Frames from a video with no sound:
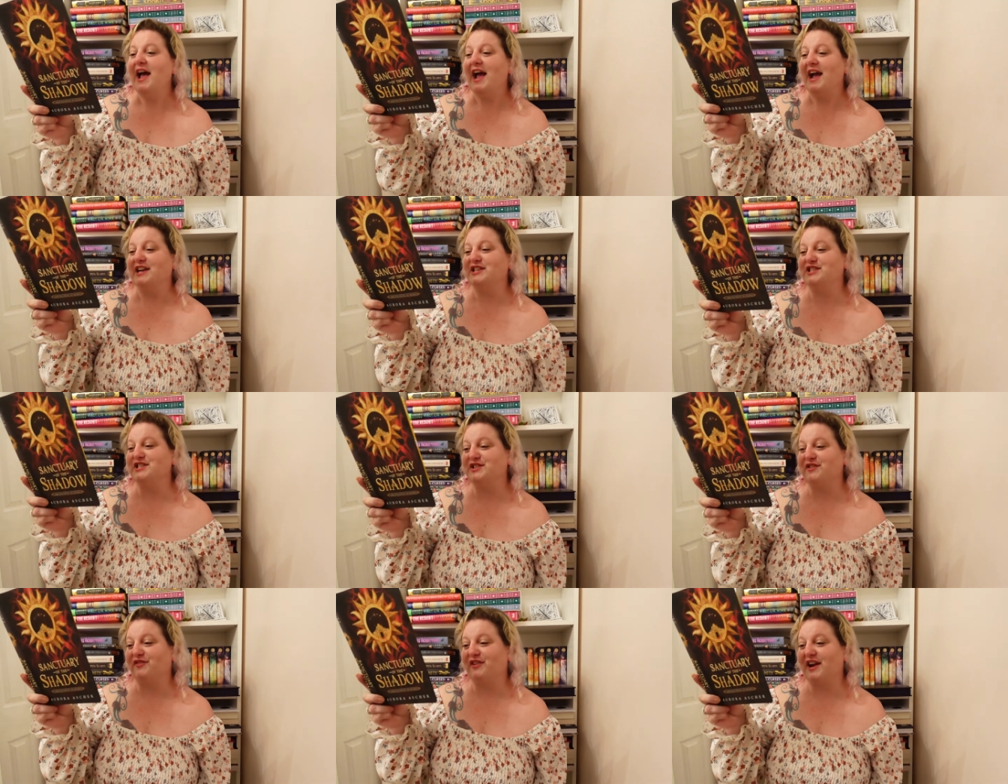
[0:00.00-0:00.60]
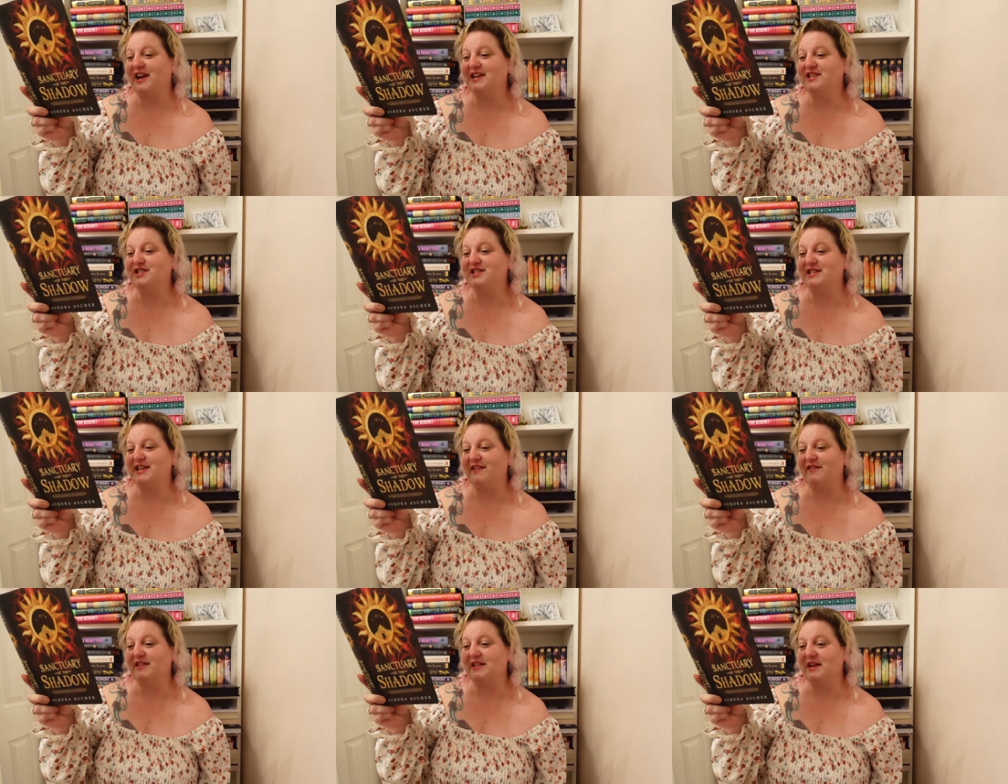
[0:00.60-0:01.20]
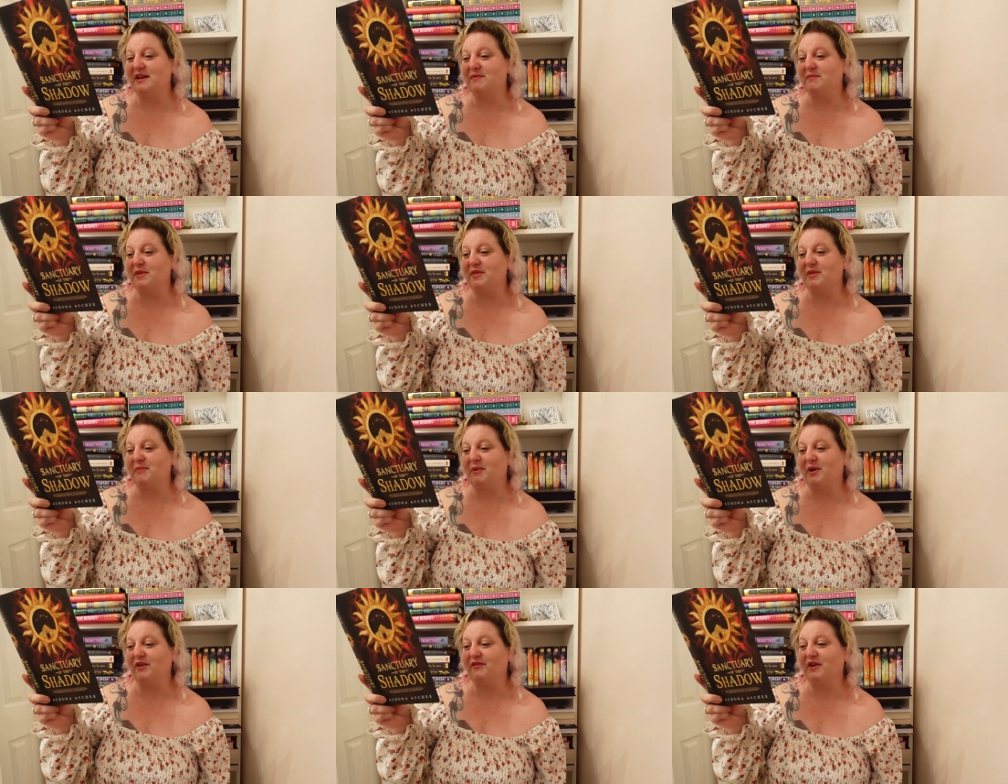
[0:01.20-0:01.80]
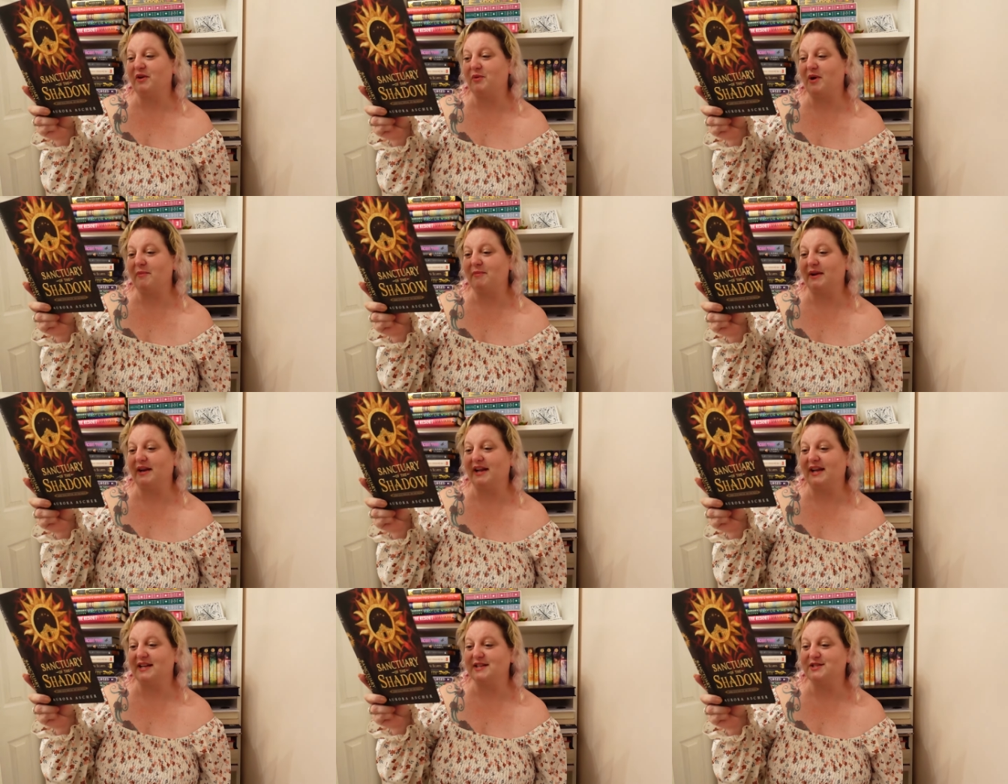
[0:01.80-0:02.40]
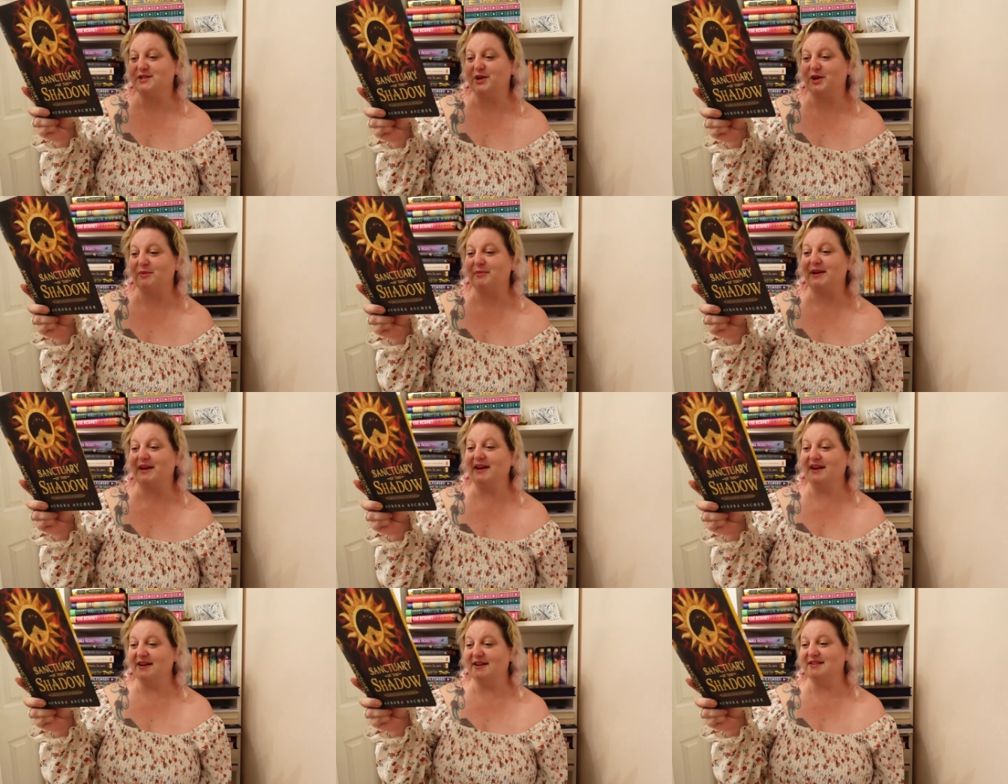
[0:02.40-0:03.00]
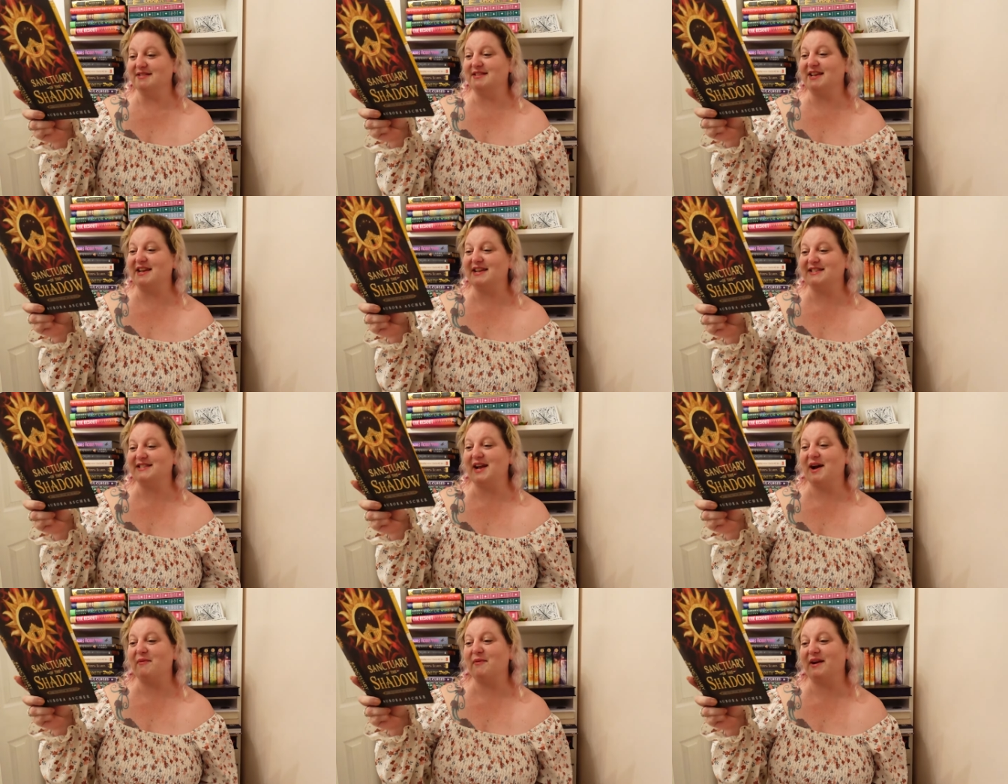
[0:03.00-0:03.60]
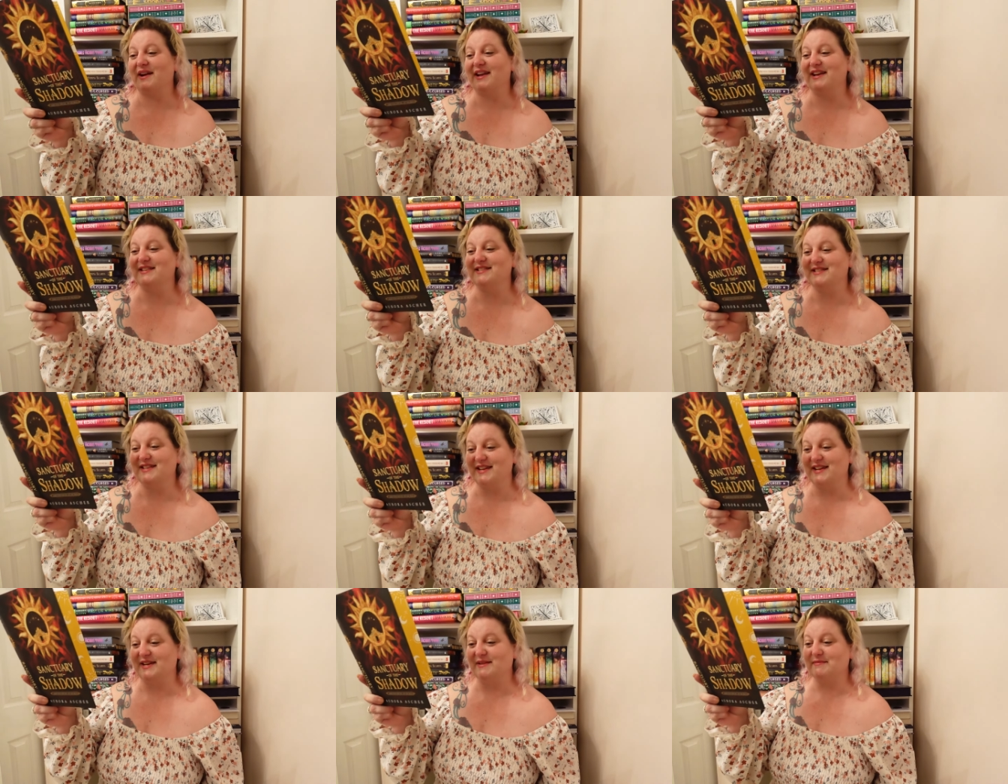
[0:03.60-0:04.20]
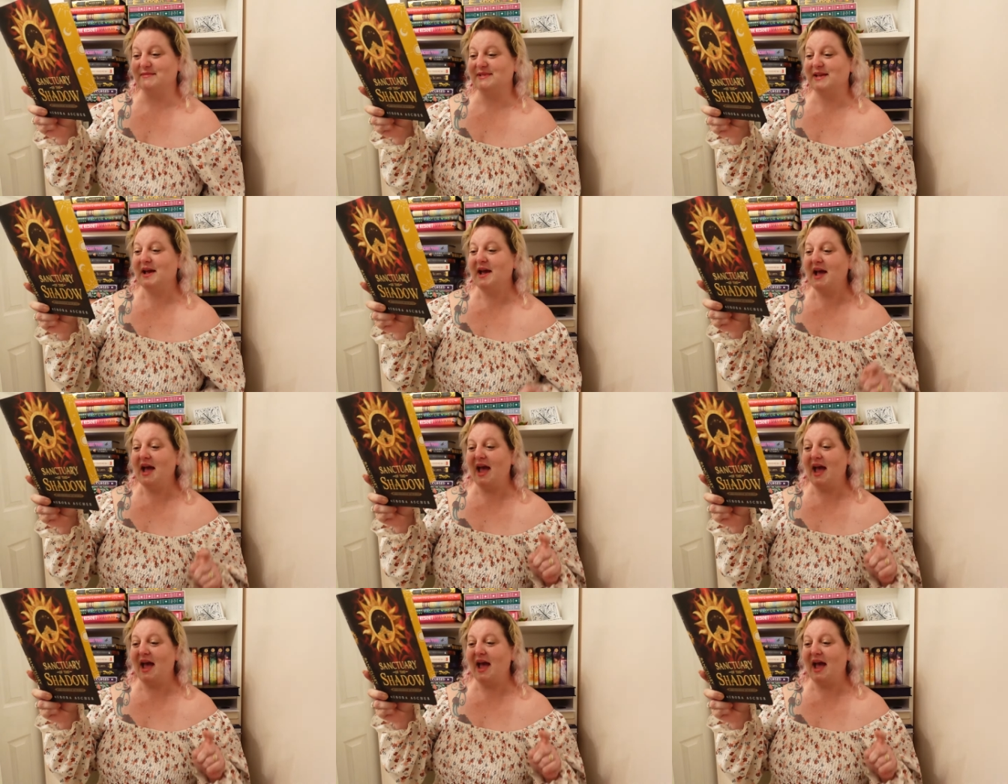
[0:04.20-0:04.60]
And she's afraid she's given them the perfect weapon against her because he's not what he seems,